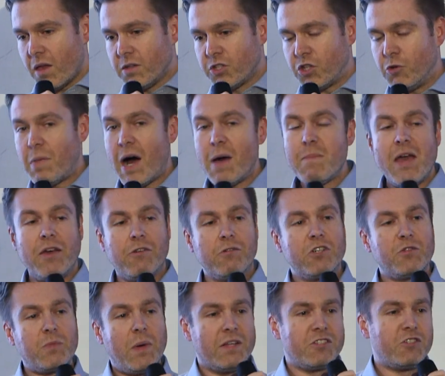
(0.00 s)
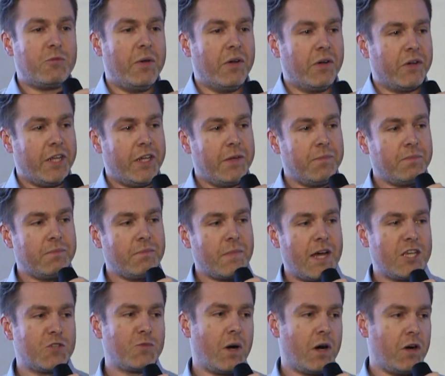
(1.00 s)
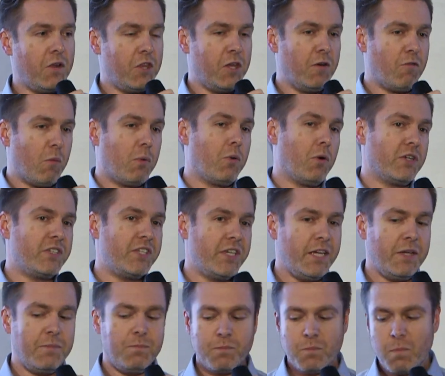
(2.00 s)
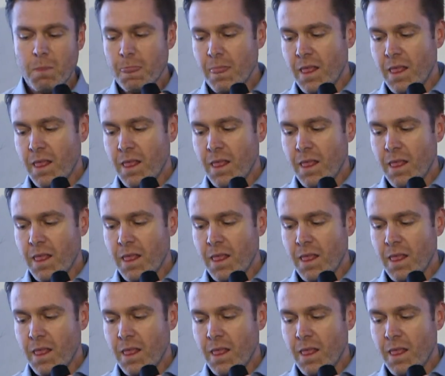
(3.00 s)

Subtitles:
So my major responsibility as part of the U-Report team